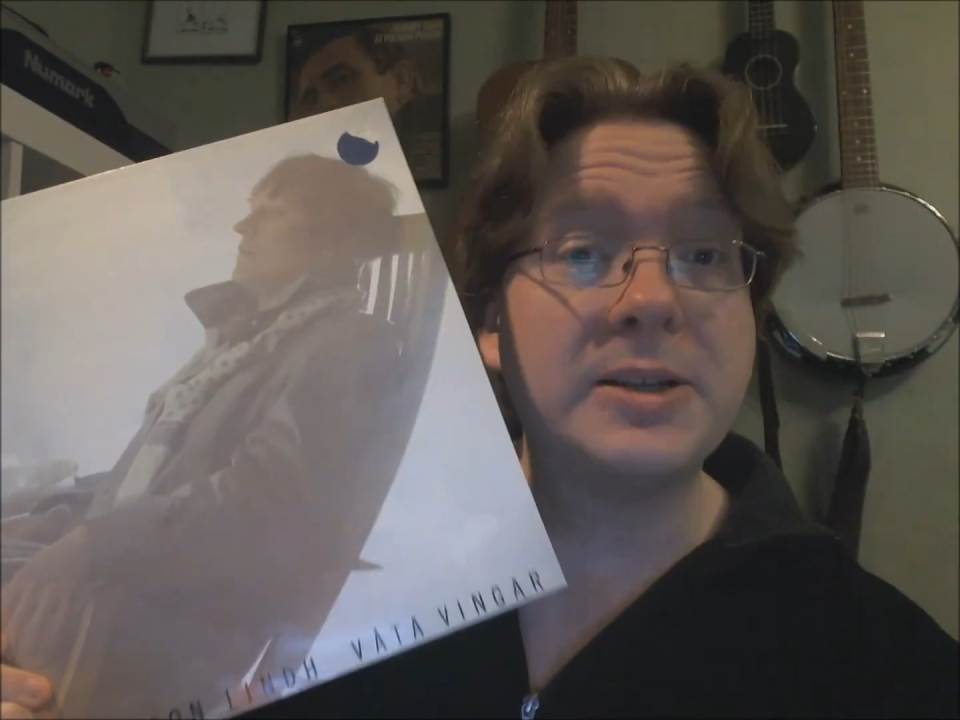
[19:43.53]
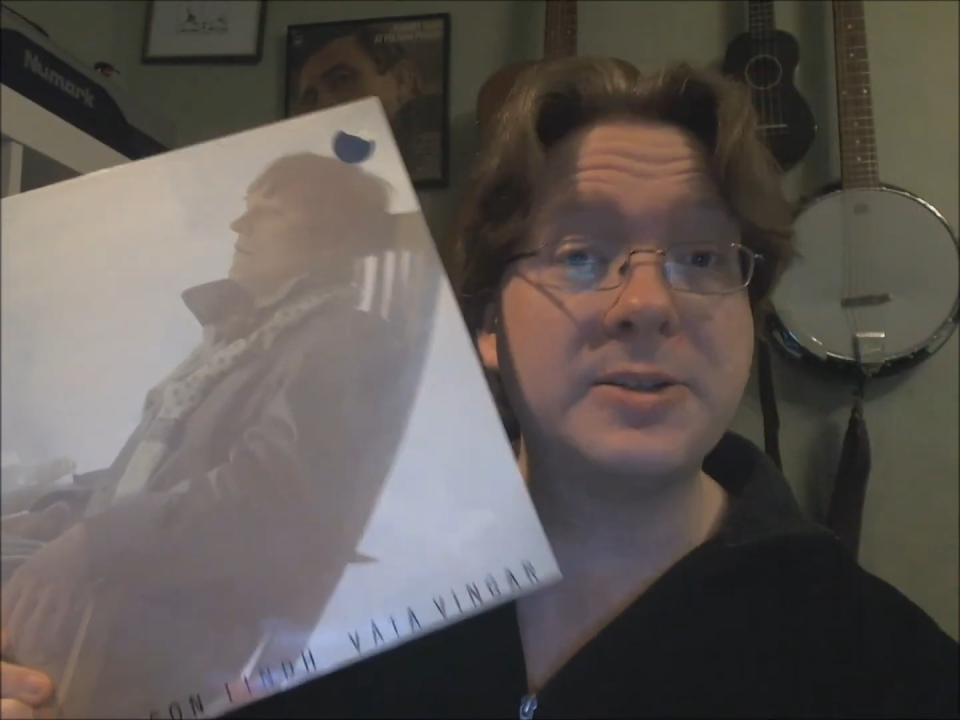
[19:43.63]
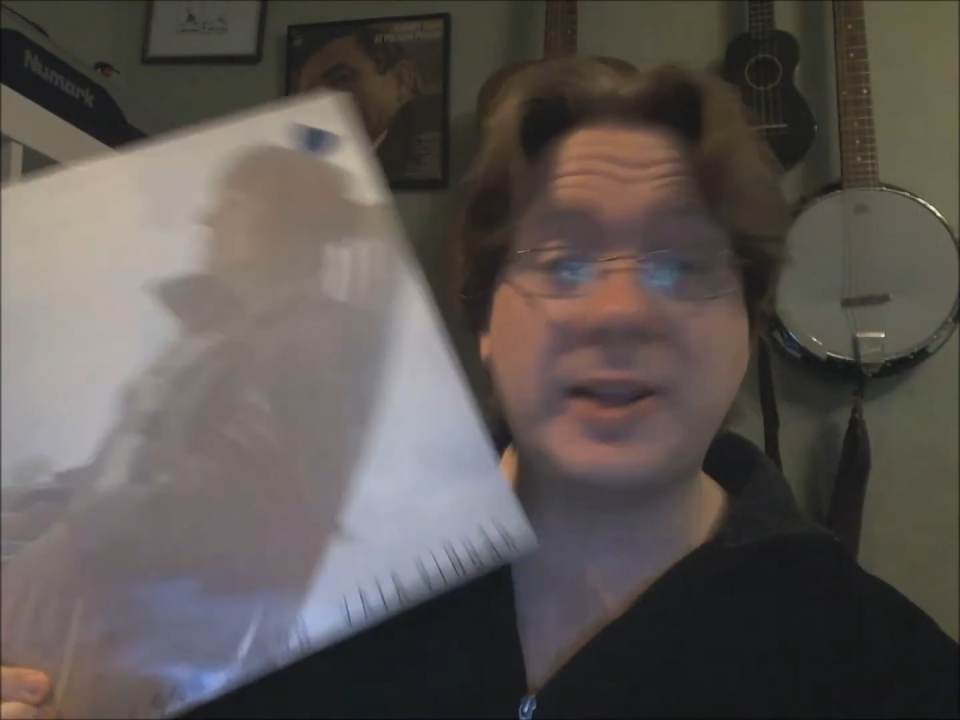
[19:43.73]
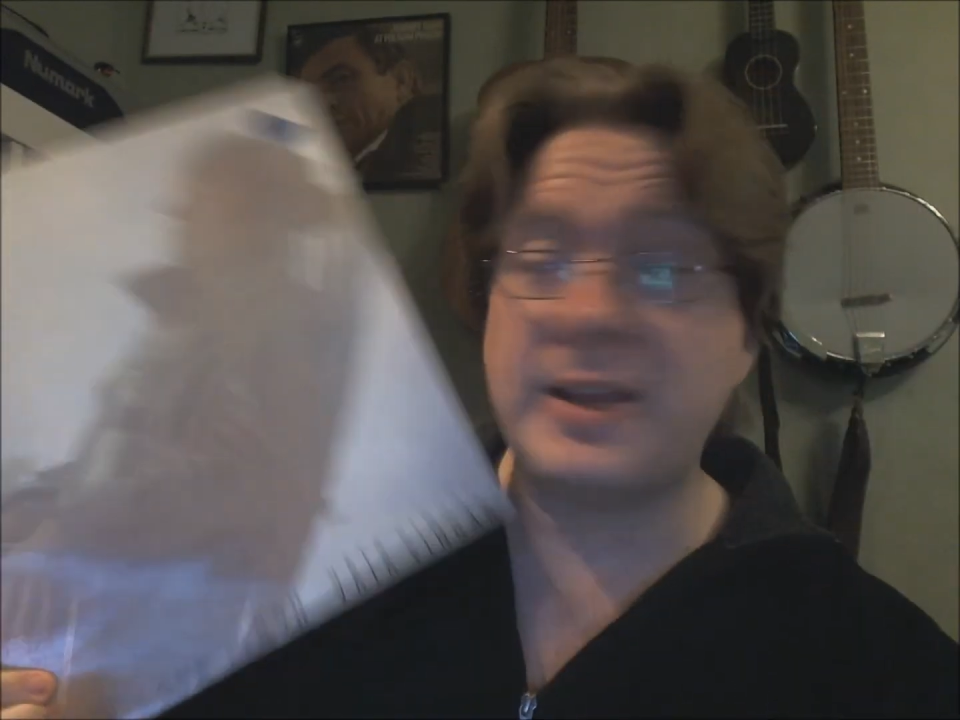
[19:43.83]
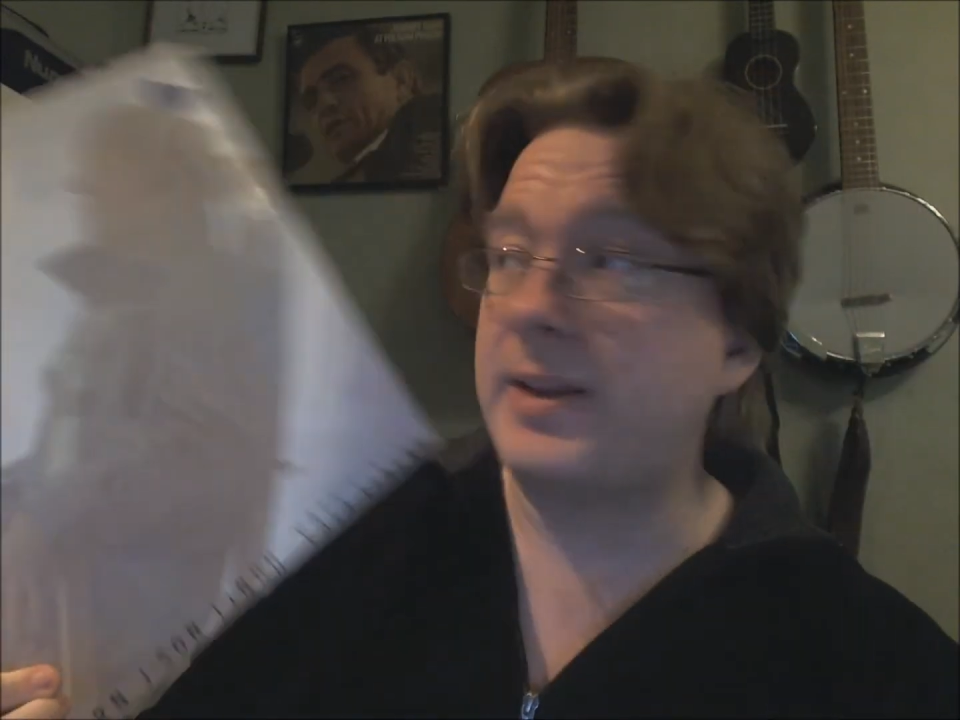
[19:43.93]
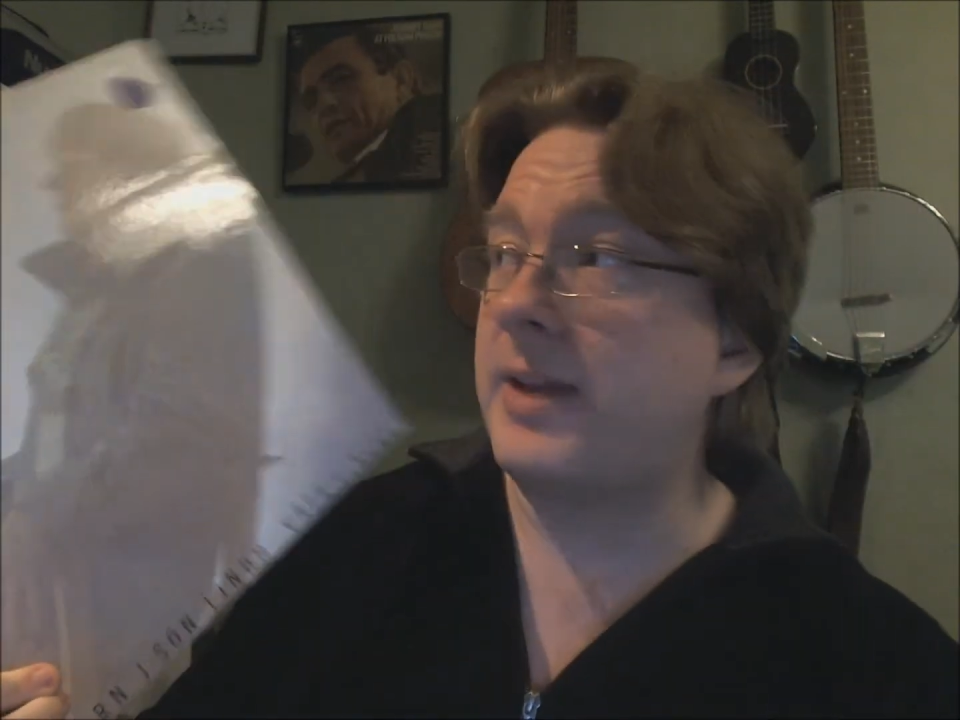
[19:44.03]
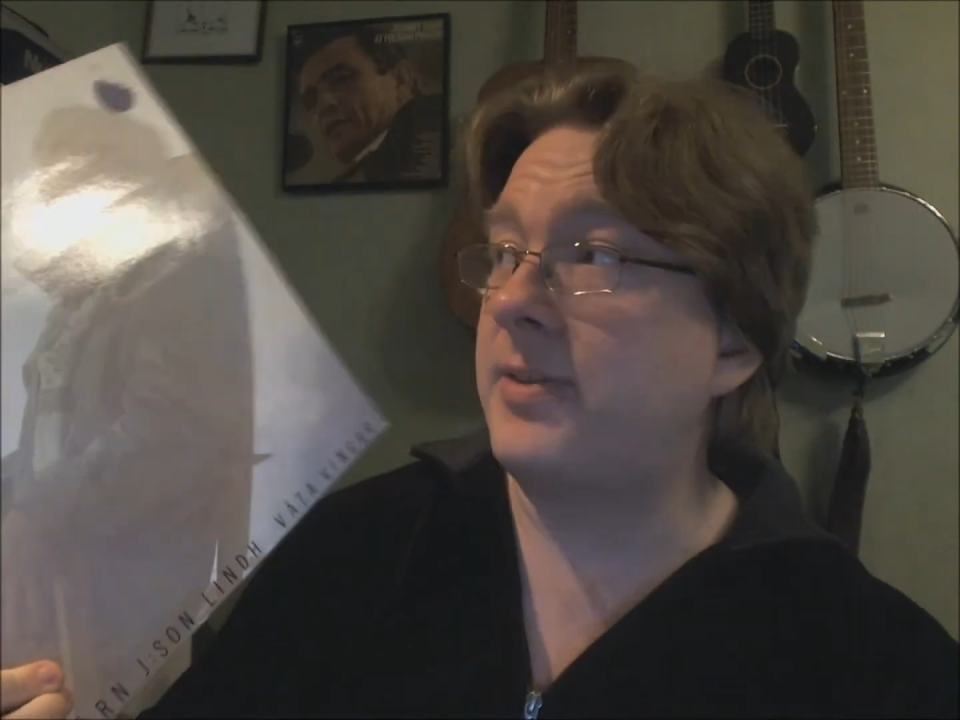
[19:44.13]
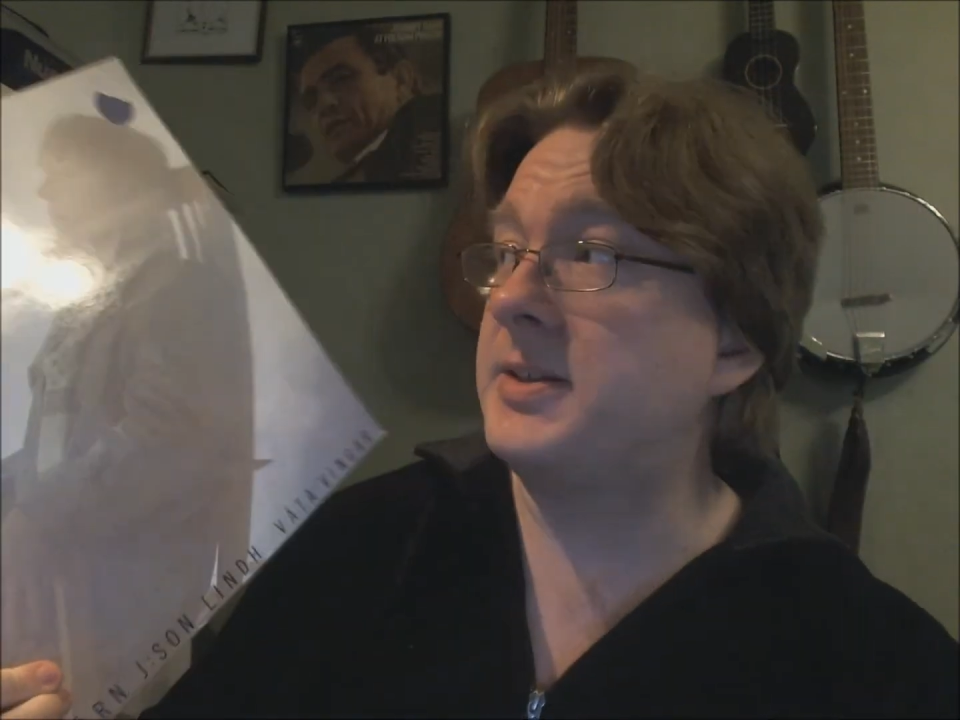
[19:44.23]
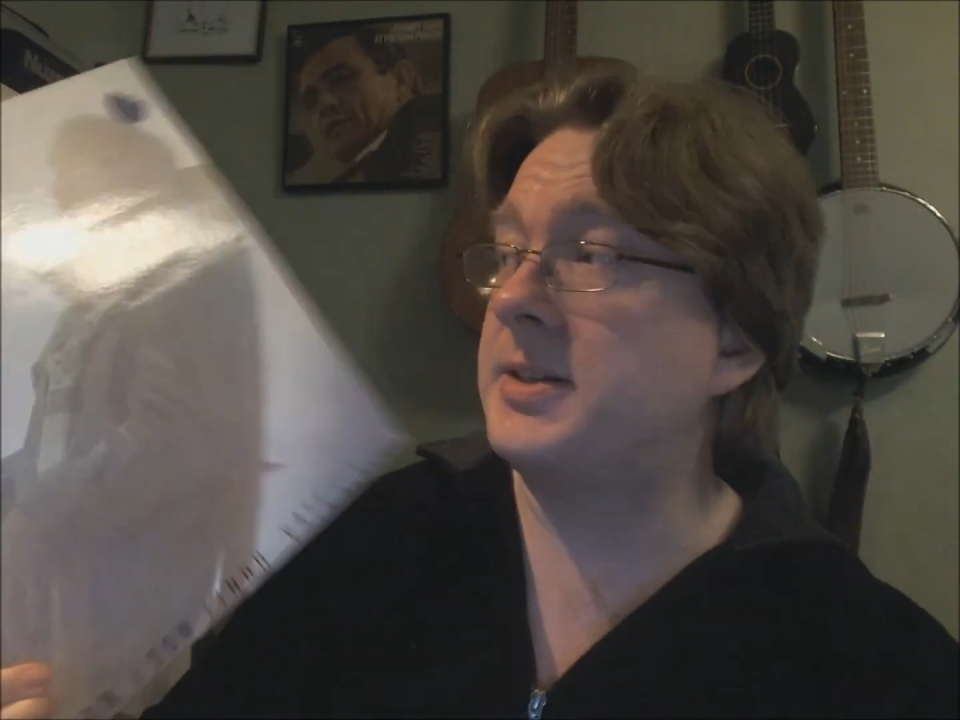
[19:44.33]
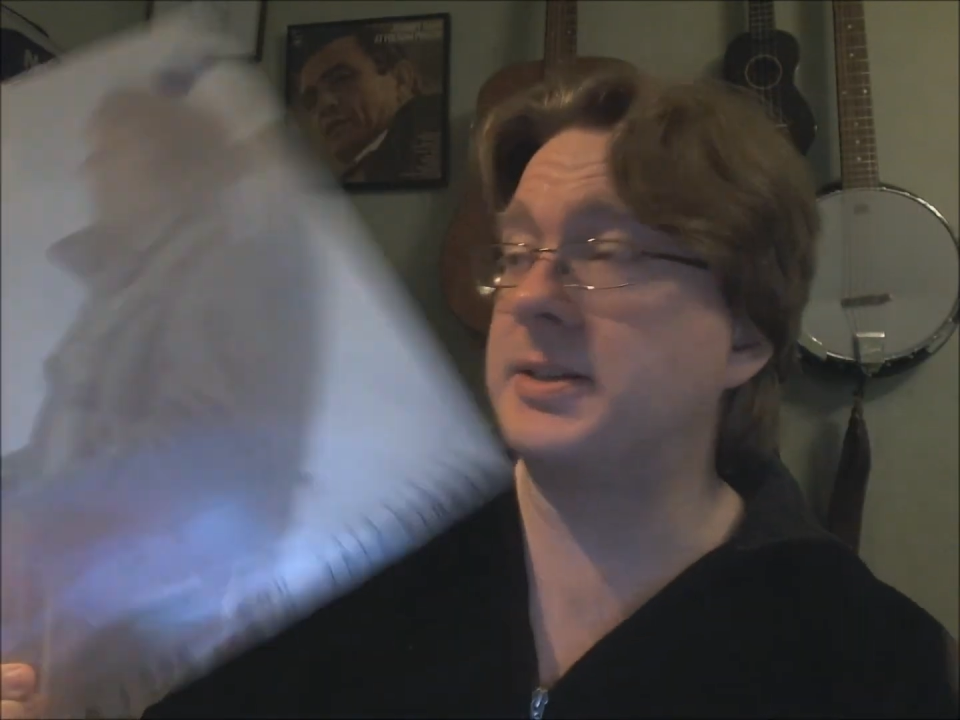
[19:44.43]
Jesson Lind, and
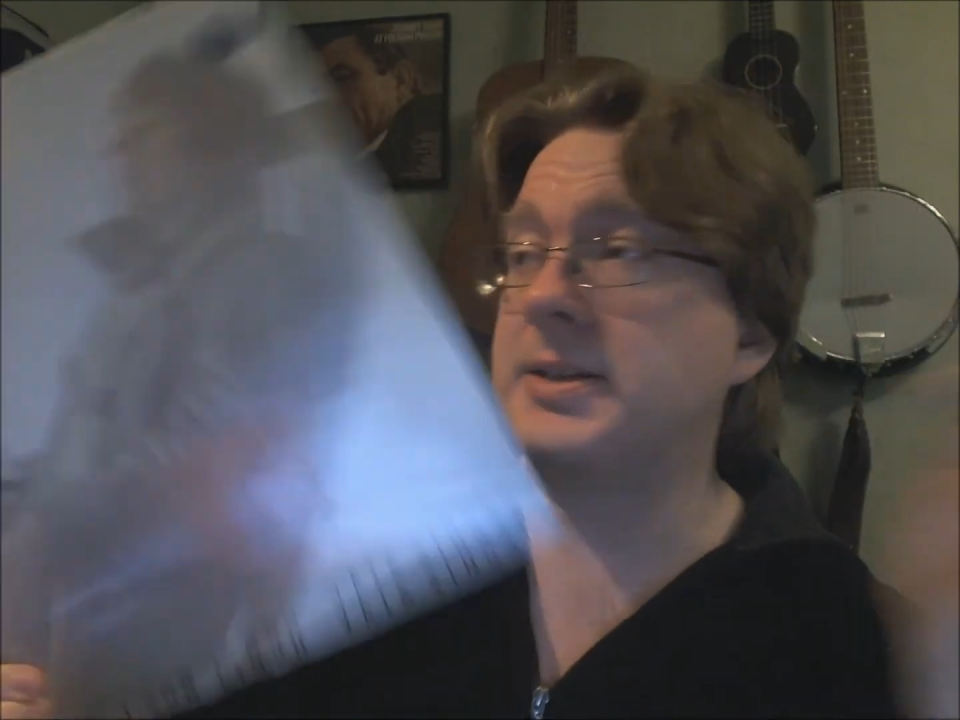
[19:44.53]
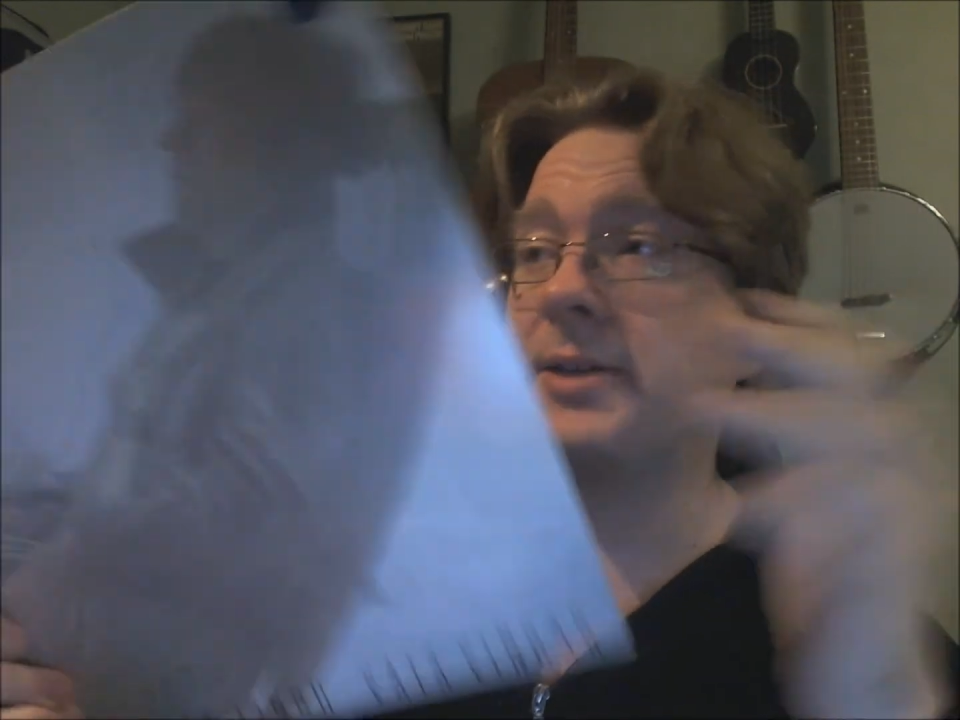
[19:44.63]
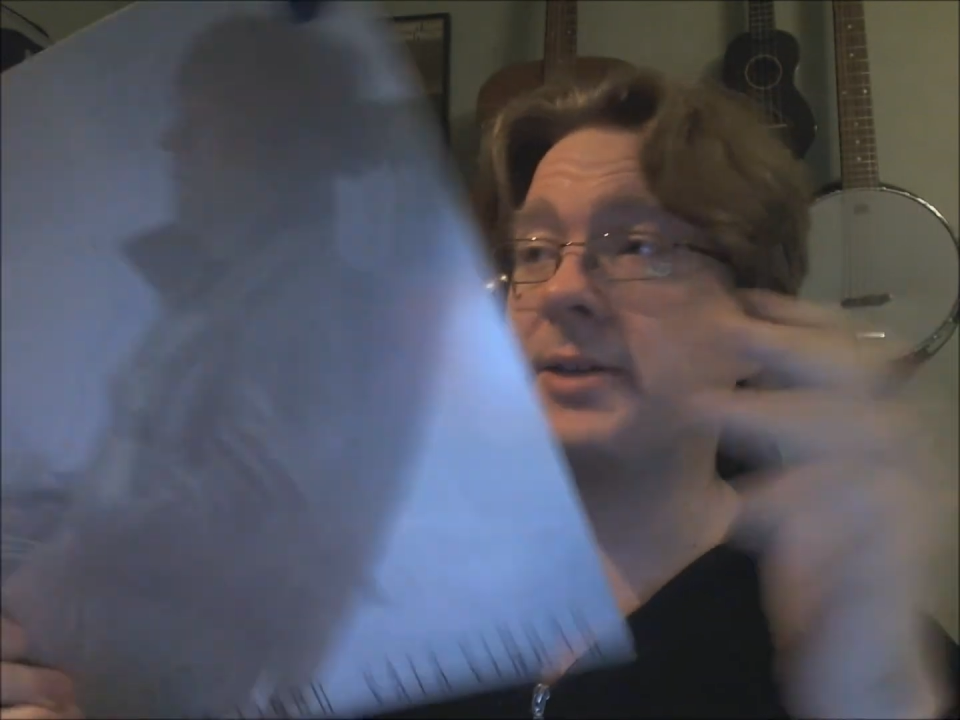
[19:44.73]
this is